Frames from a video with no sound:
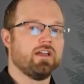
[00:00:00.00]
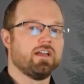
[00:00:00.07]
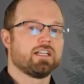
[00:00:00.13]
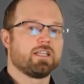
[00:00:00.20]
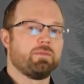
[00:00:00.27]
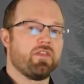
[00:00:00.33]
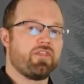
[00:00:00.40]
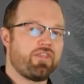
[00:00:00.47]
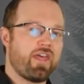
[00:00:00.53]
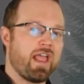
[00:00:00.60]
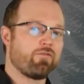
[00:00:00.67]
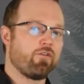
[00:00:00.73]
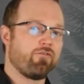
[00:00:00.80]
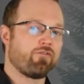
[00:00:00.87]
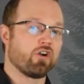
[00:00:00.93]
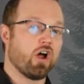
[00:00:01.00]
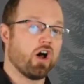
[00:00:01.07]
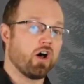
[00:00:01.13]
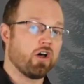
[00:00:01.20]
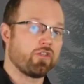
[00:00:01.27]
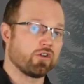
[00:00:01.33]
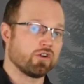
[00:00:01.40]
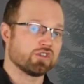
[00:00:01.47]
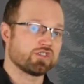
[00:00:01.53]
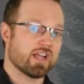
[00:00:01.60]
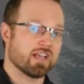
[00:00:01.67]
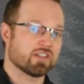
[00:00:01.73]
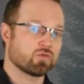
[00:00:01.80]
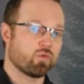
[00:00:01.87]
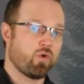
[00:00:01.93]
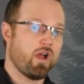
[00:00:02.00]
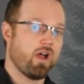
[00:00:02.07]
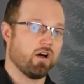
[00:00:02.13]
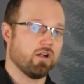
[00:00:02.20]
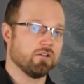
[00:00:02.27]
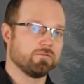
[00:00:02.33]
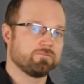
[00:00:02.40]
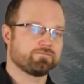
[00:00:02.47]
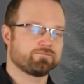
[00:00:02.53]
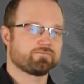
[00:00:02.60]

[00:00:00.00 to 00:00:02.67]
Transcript: to be thankful for others as well.